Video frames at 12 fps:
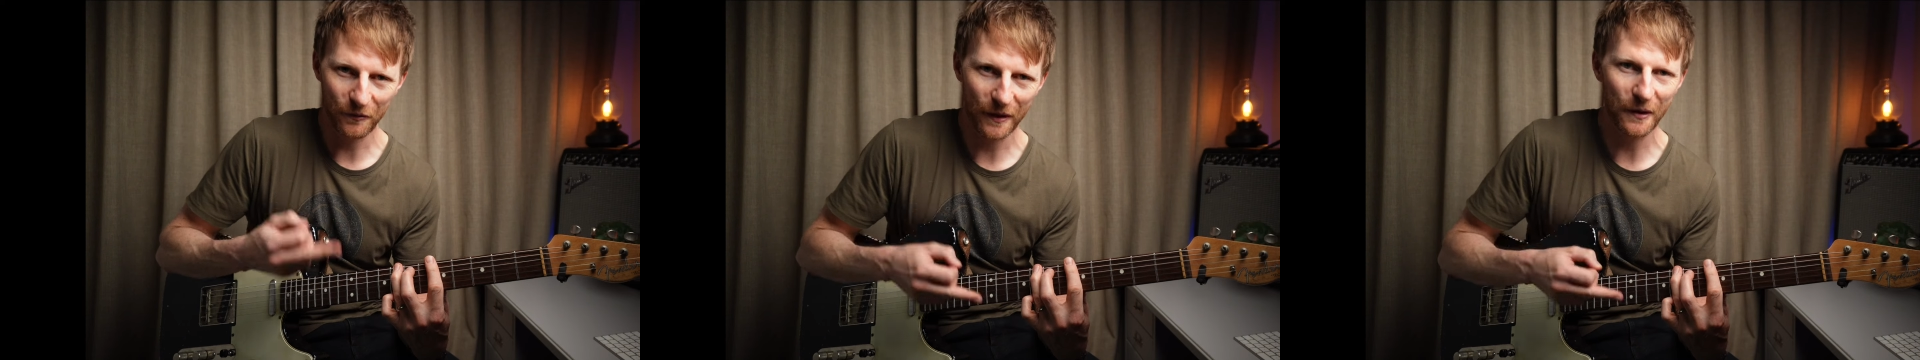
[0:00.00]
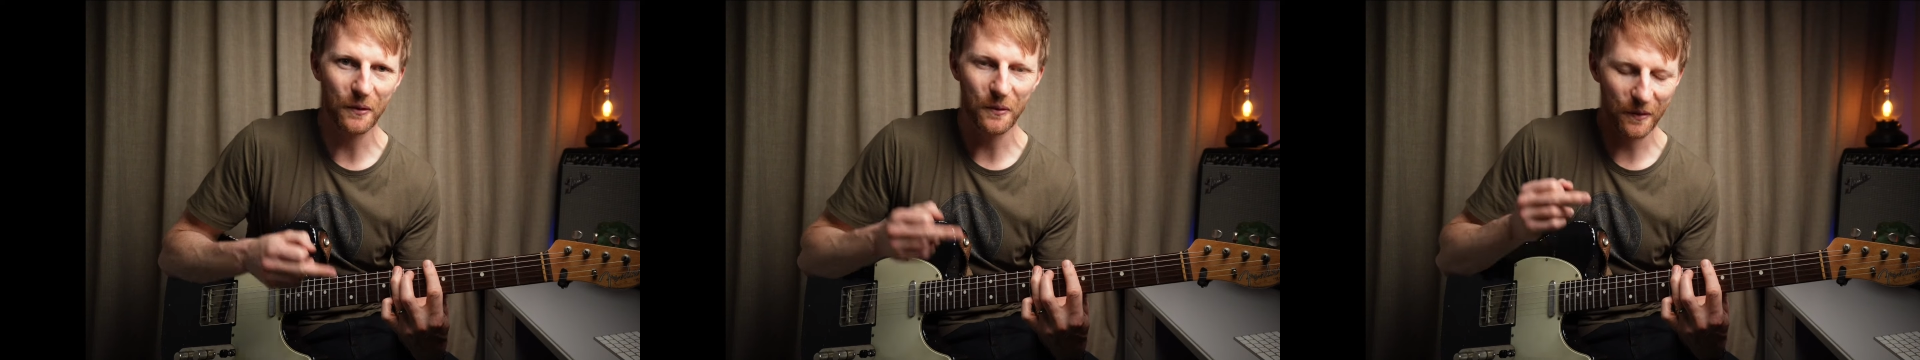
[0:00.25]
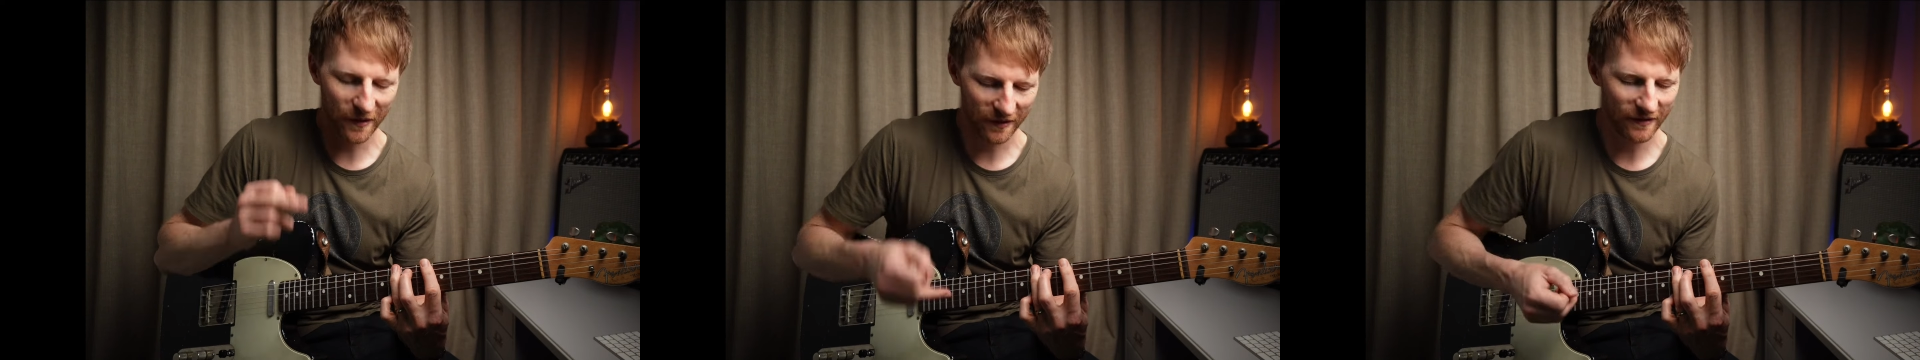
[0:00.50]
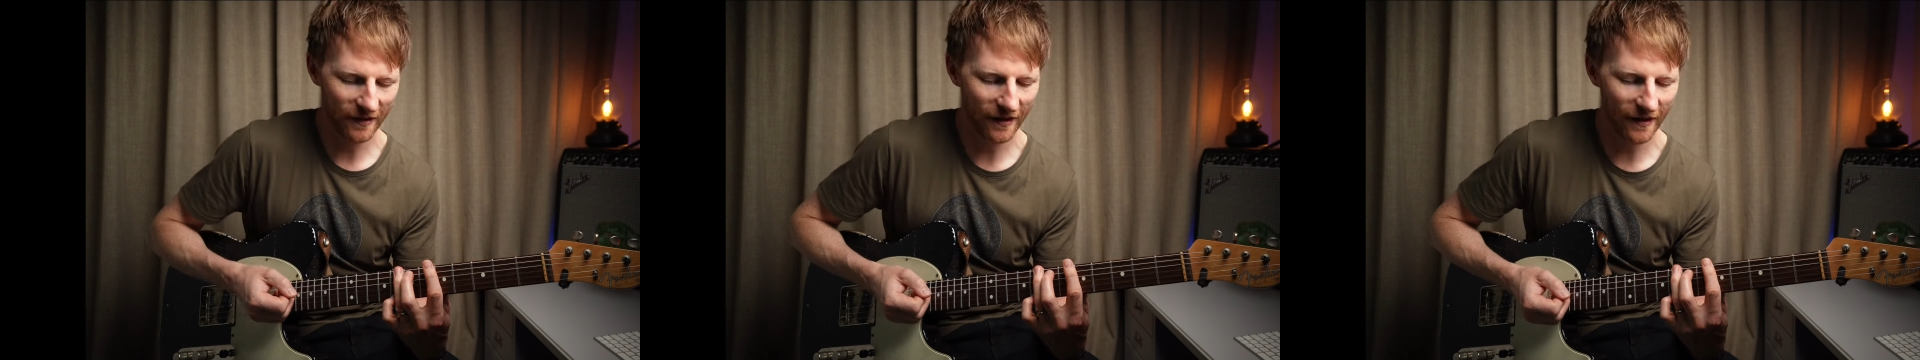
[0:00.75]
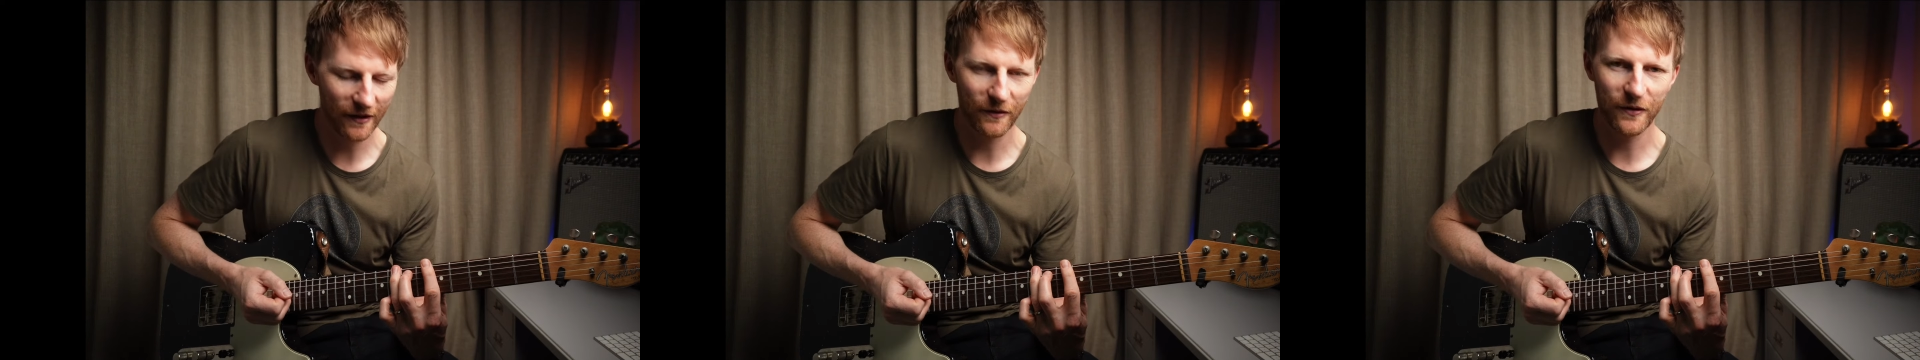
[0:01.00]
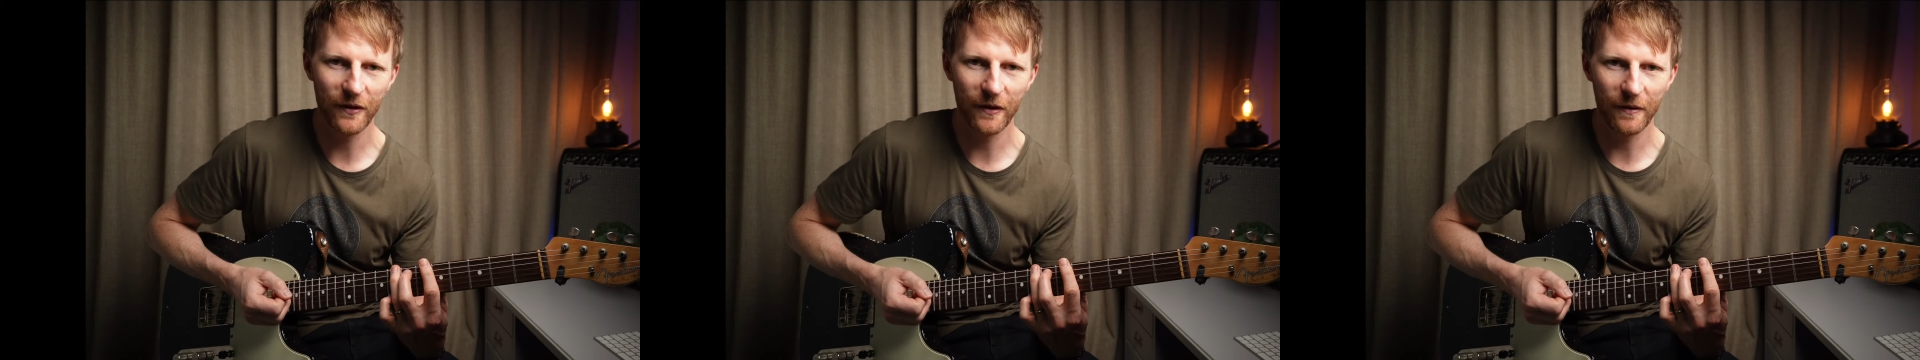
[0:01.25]
really awkward, and I'll
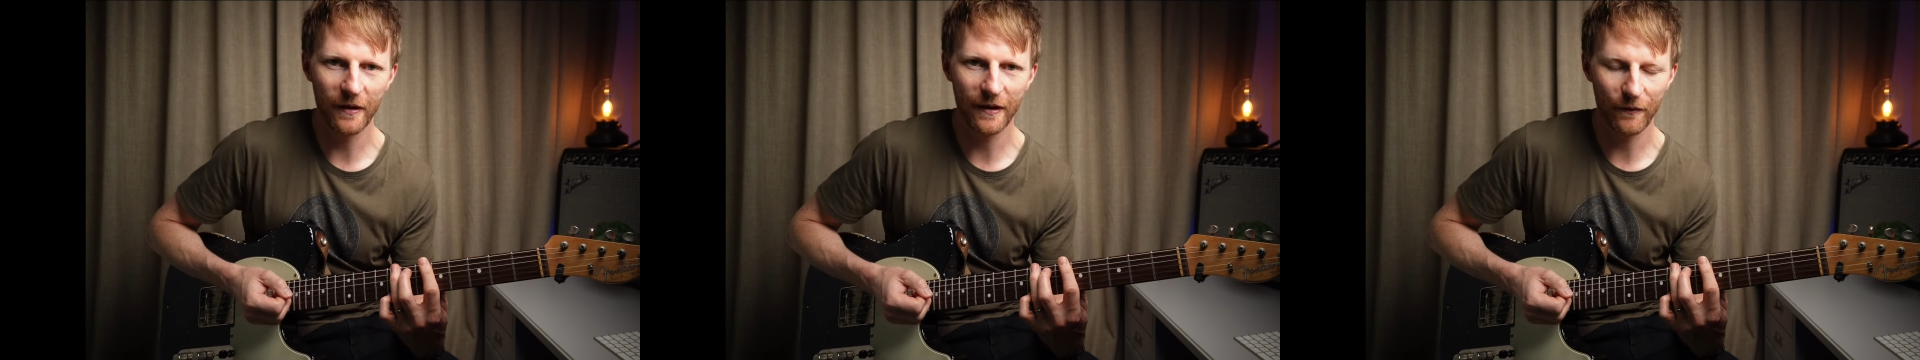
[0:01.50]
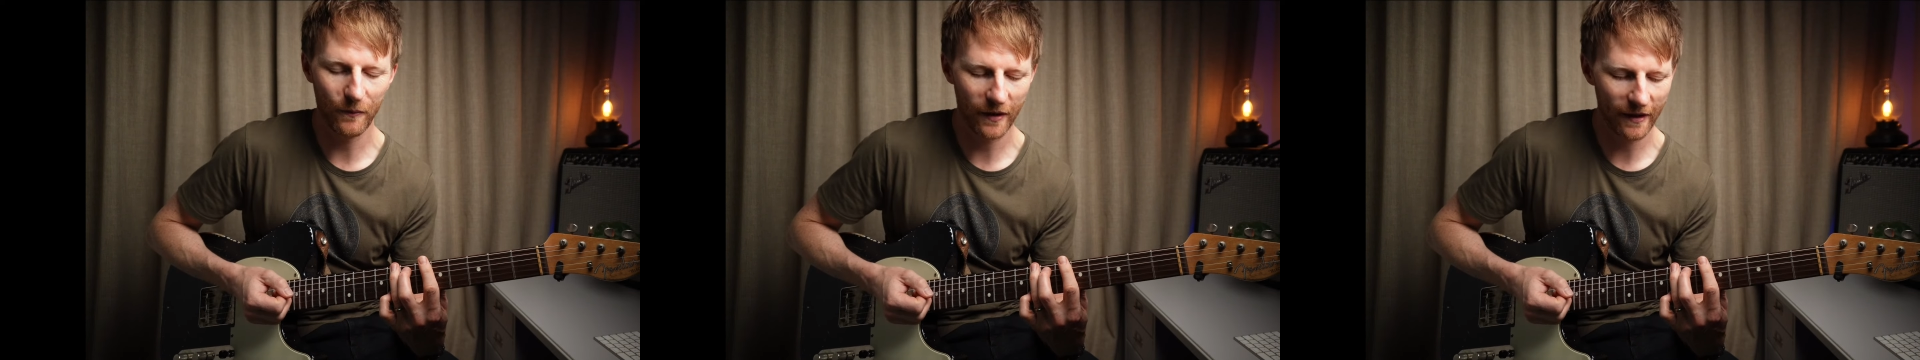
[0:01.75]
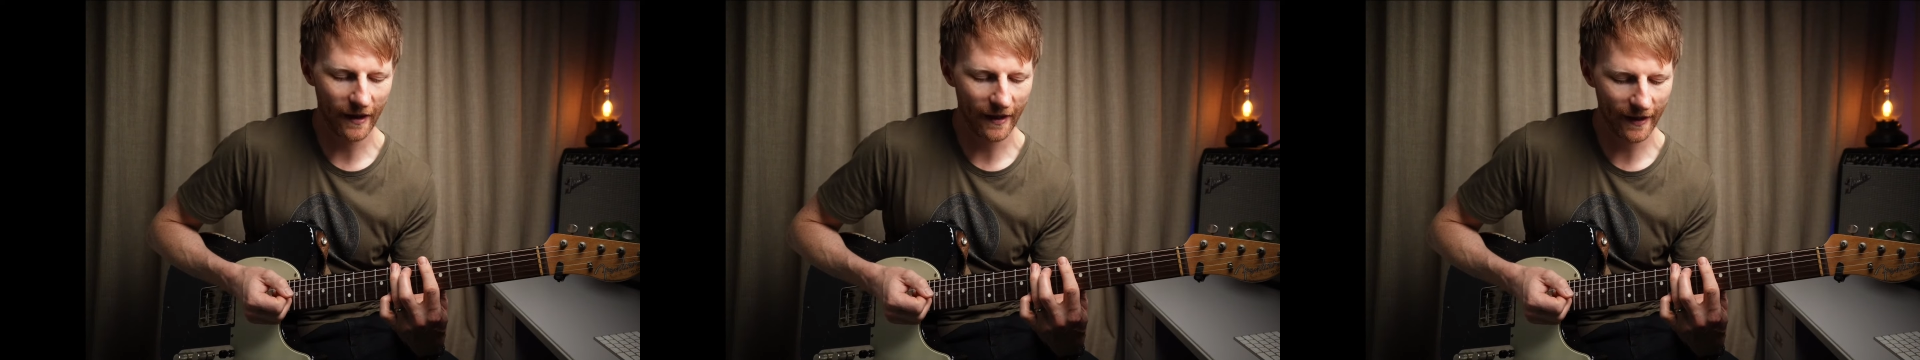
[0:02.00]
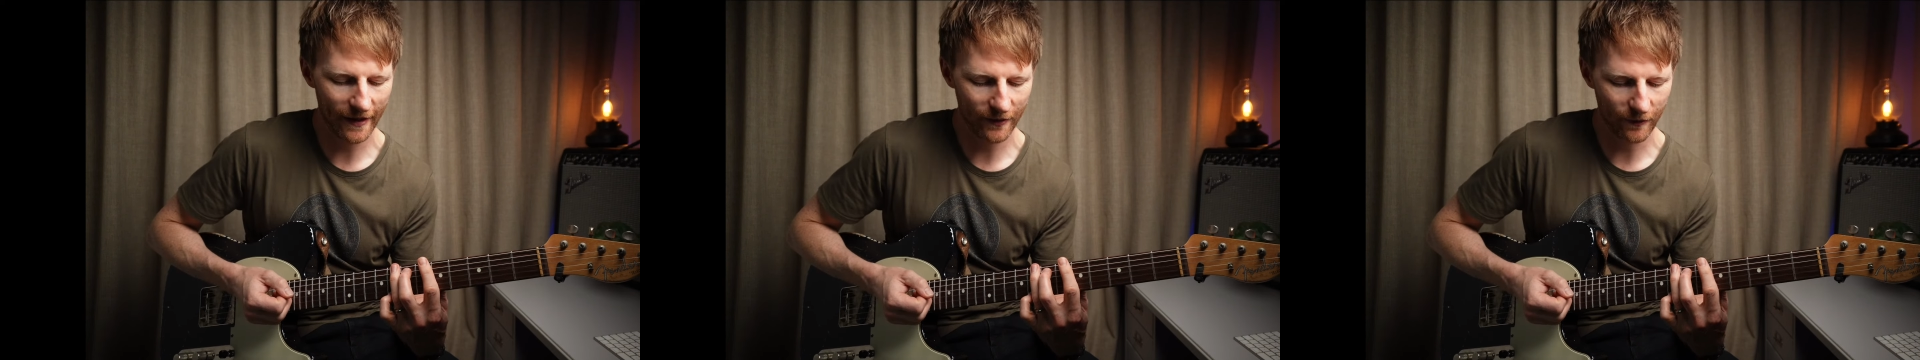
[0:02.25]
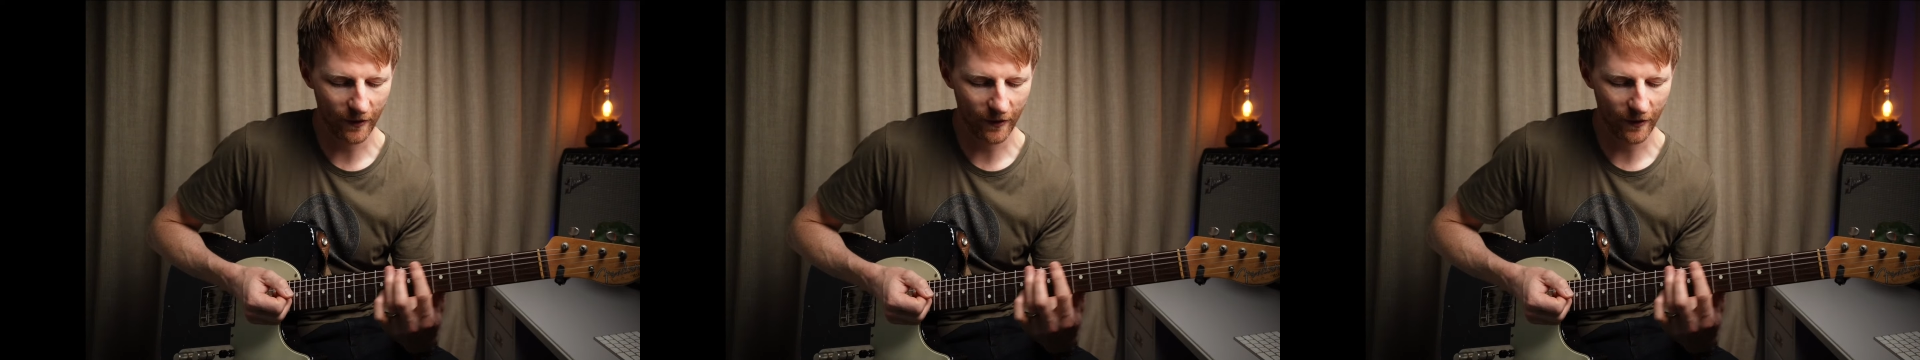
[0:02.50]
show you a different way later